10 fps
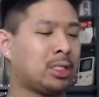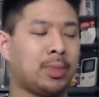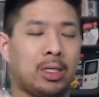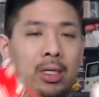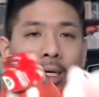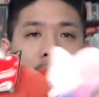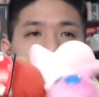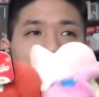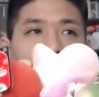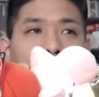But
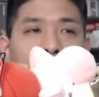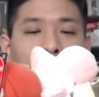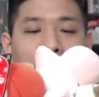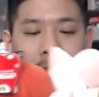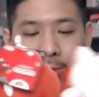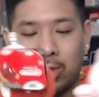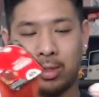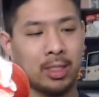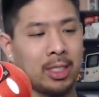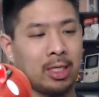4 World
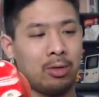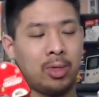Nintendo